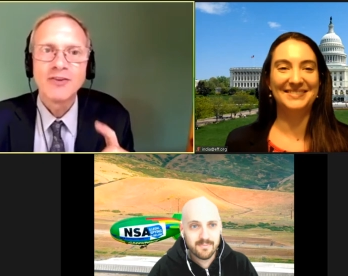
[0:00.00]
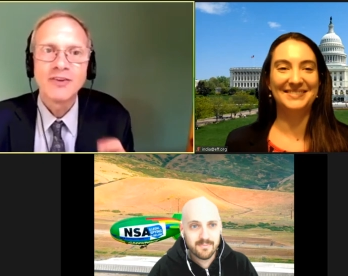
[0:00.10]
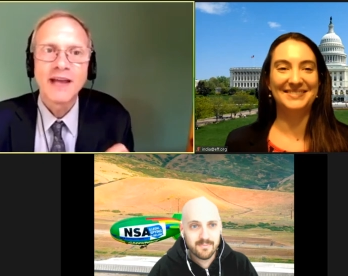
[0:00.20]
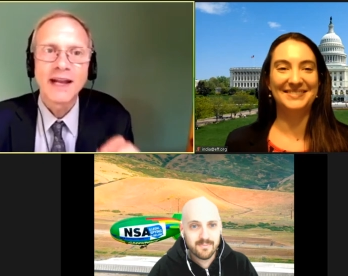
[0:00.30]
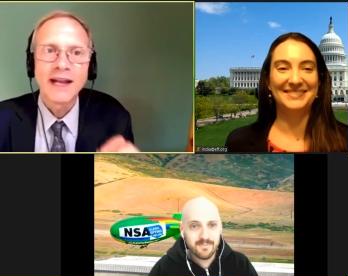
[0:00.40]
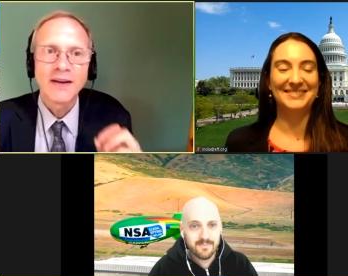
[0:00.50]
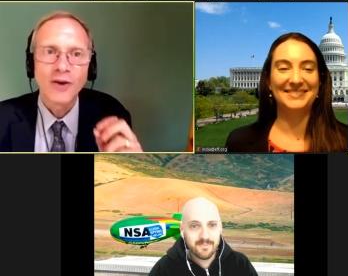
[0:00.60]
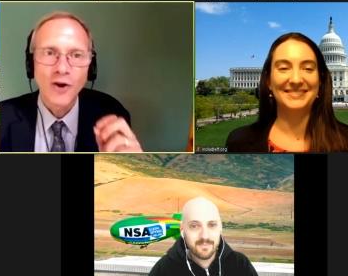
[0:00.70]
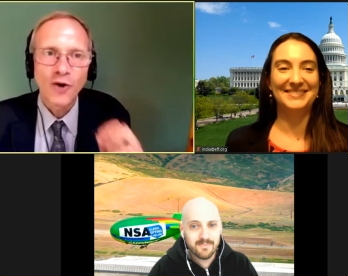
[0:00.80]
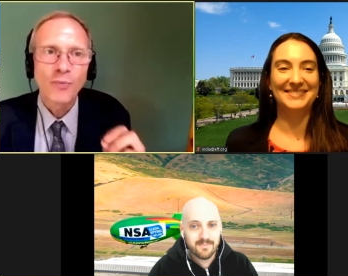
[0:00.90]
Speaker 1: that
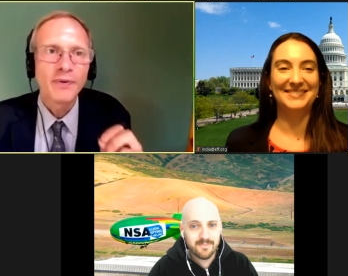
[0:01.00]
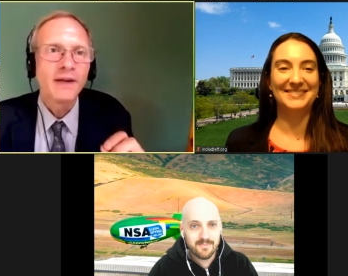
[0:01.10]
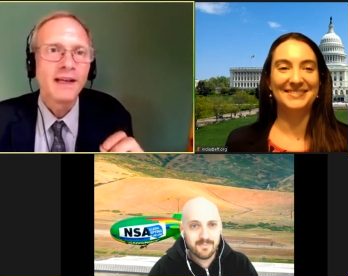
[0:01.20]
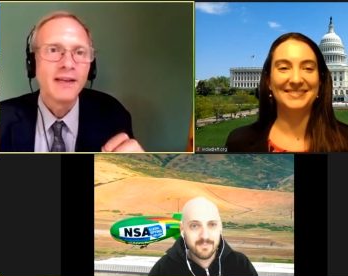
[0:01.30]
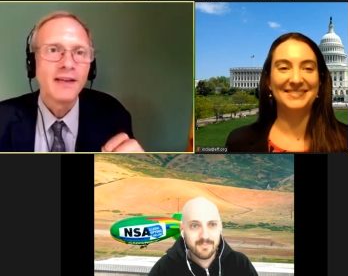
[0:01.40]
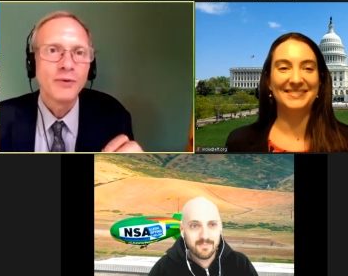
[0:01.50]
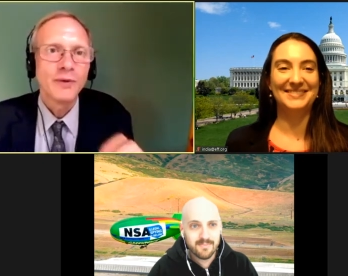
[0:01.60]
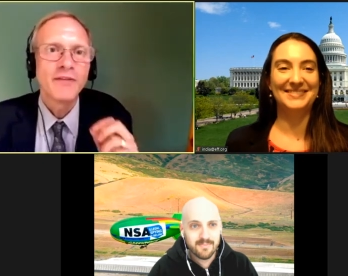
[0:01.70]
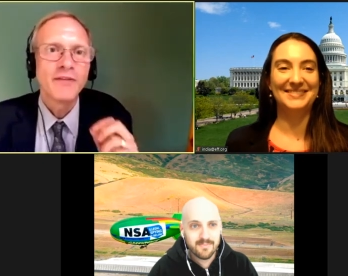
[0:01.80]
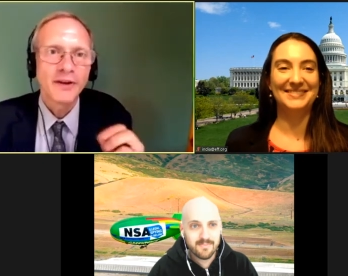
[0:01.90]
HOPE is doing a
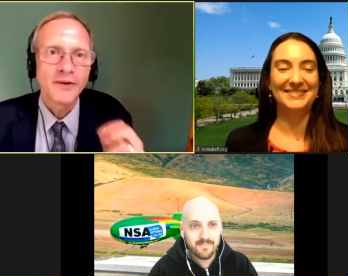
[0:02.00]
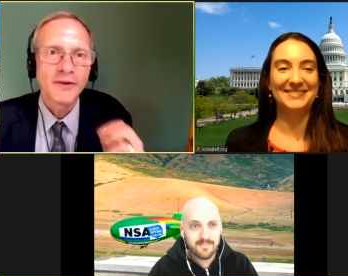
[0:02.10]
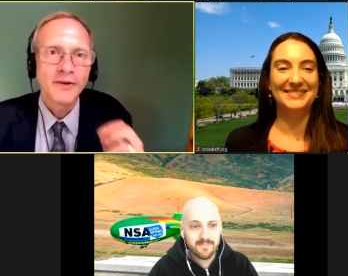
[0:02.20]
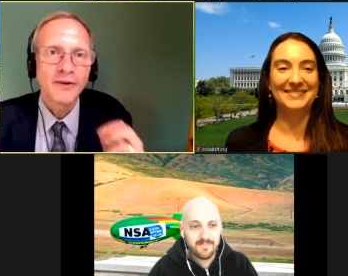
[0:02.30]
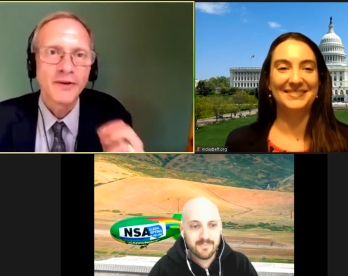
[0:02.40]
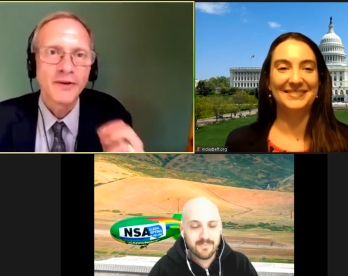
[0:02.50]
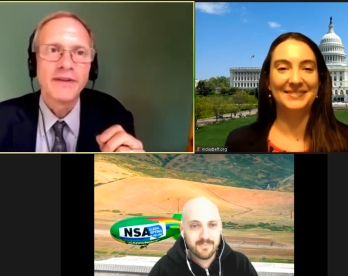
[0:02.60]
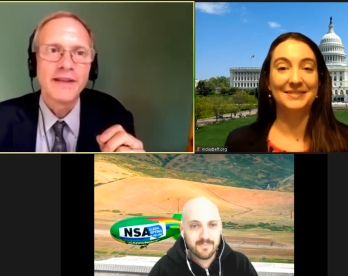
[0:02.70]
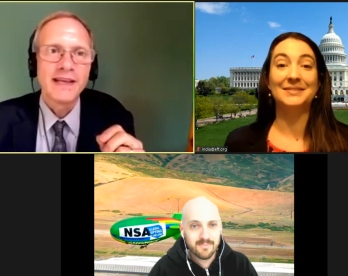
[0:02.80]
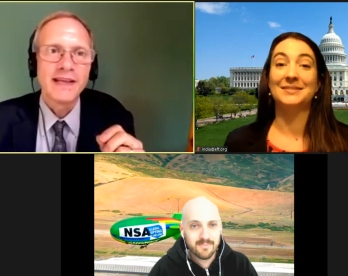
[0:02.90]
fundraiser
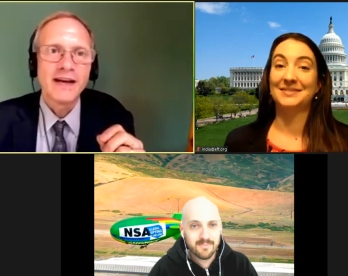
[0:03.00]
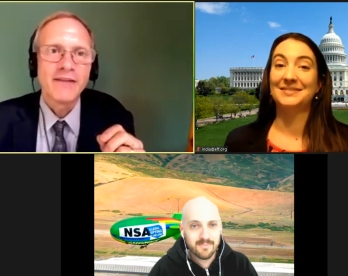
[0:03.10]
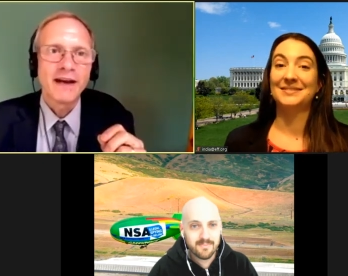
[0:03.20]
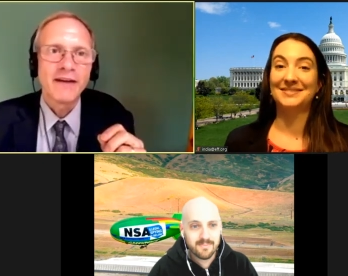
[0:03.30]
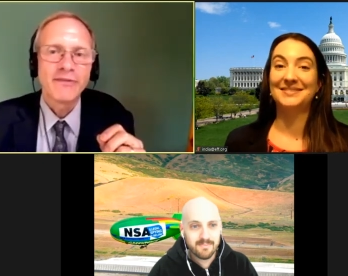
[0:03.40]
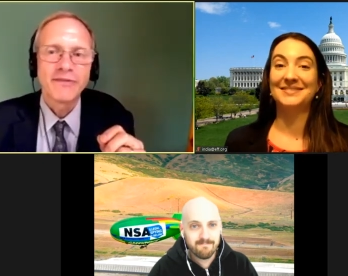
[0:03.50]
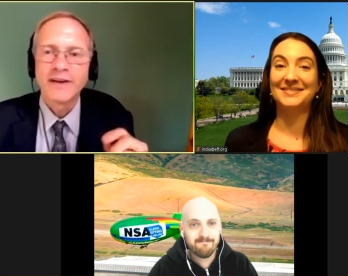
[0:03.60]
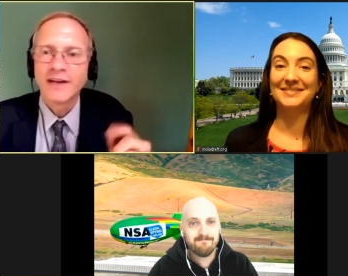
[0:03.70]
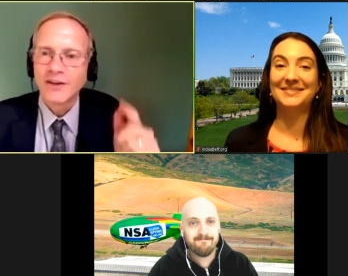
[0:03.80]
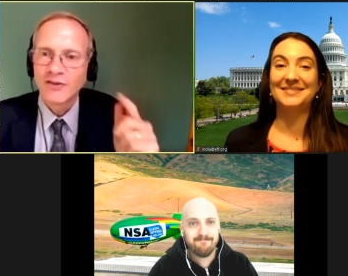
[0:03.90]
for the EFF.
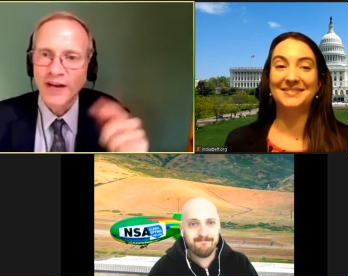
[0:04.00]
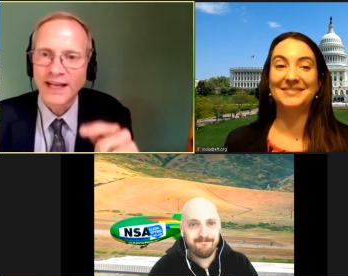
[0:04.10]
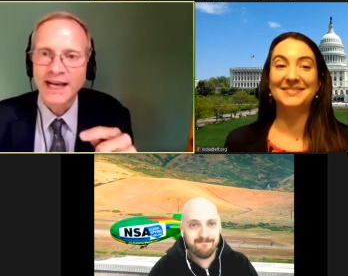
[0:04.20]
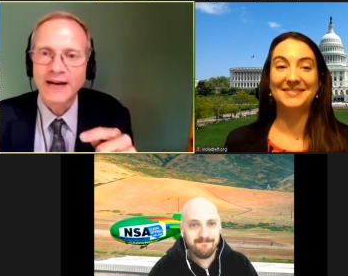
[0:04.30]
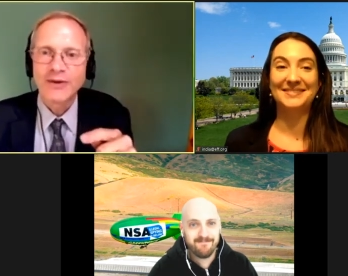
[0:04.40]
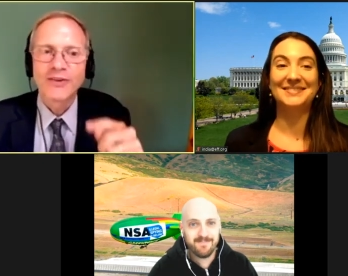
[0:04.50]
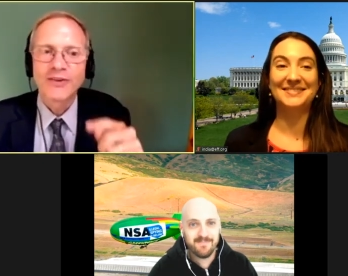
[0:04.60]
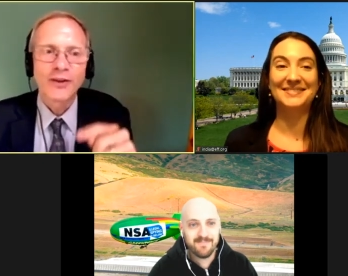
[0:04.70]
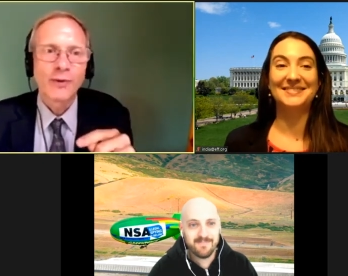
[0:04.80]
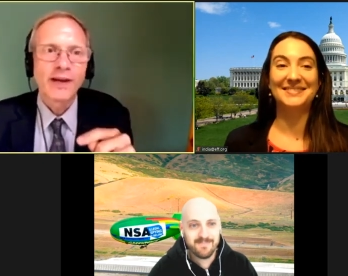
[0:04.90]
Check it out. It's on
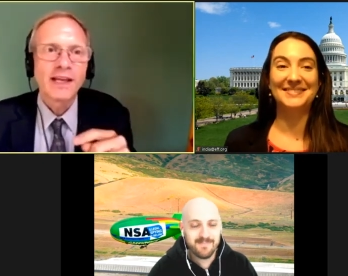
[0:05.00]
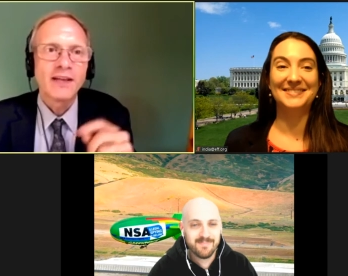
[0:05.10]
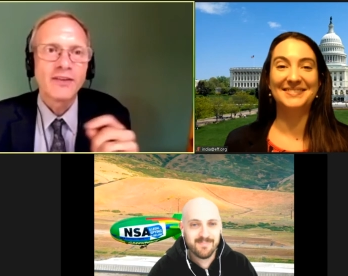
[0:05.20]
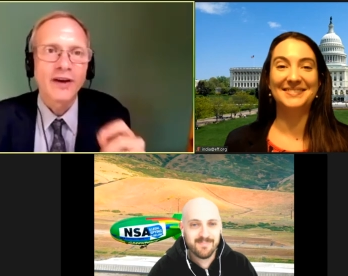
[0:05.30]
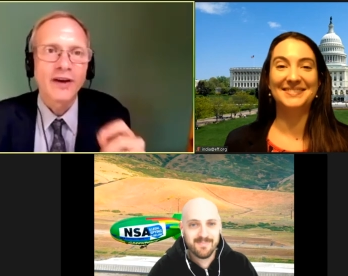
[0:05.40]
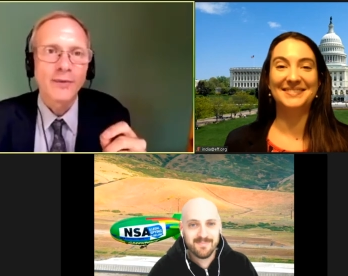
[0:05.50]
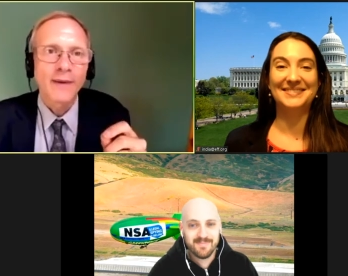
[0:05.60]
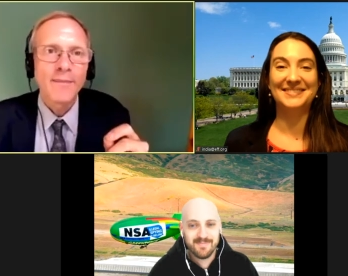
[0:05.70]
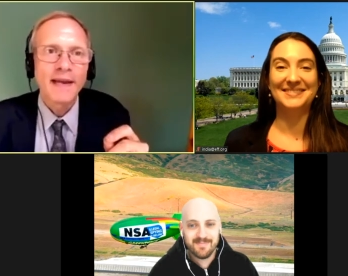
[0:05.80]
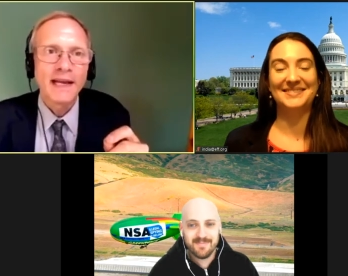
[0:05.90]
the wiki. It's on the
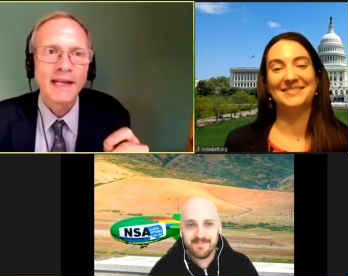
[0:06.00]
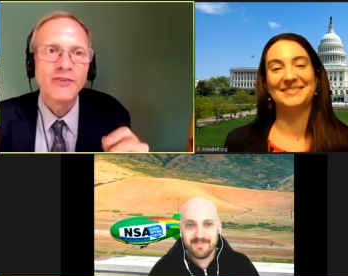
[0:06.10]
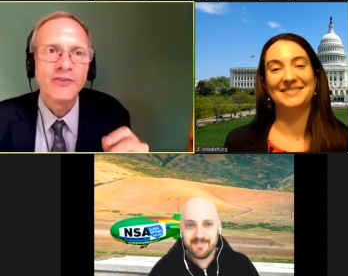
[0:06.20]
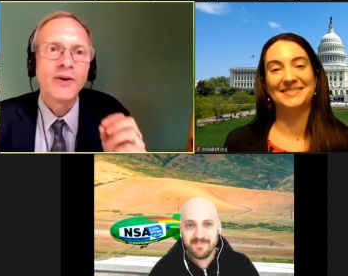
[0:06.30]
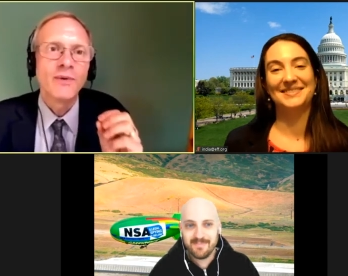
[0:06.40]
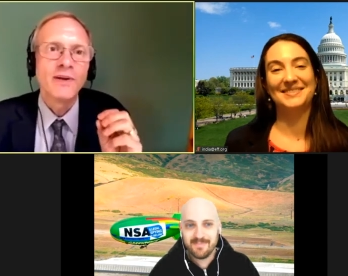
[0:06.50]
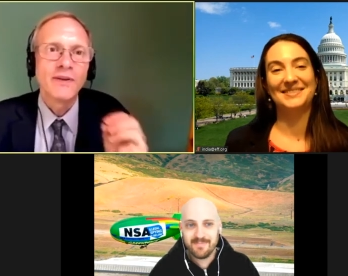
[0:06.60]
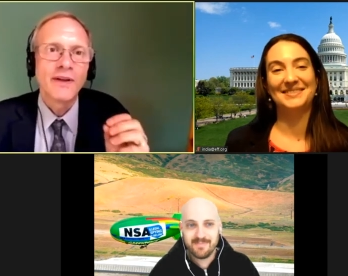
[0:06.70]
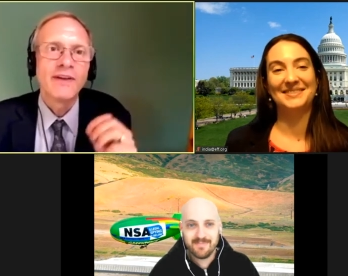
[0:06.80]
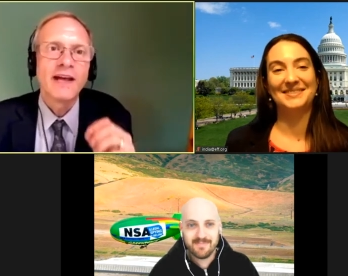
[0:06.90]
webpage. We'd
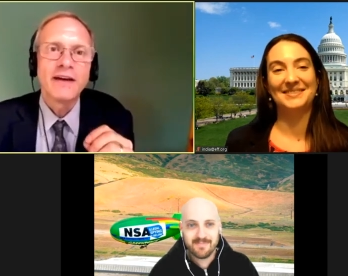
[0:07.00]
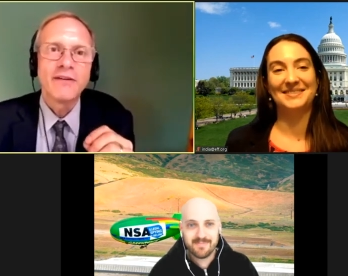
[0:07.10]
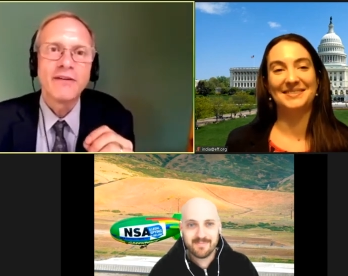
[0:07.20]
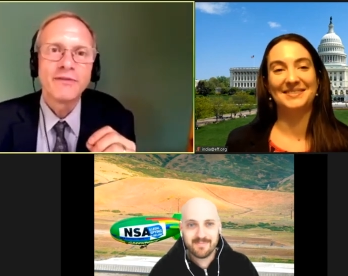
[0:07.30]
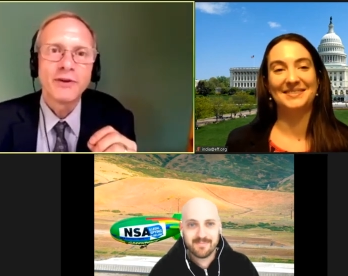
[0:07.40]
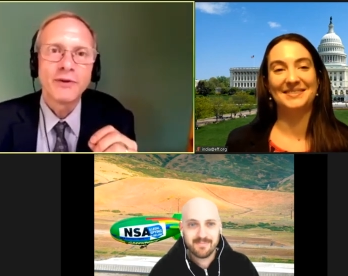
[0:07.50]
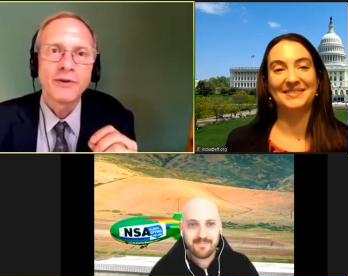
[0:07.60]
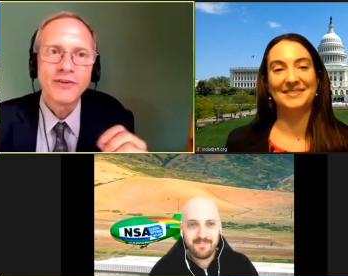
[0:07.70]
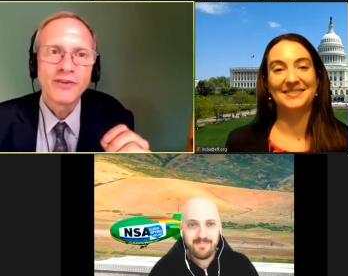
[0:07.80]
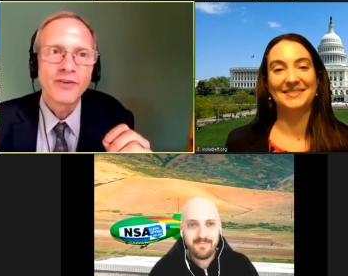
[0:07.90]
love to have
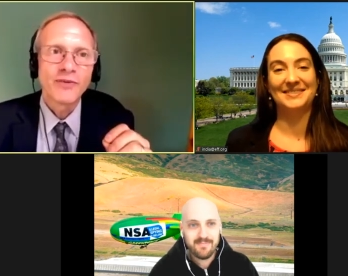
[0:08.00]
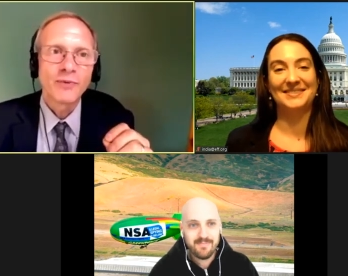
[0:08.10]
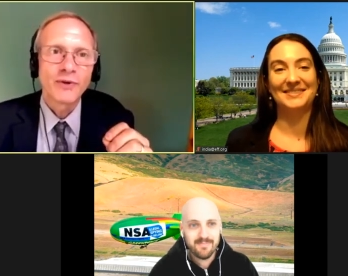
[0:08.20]
donations. We're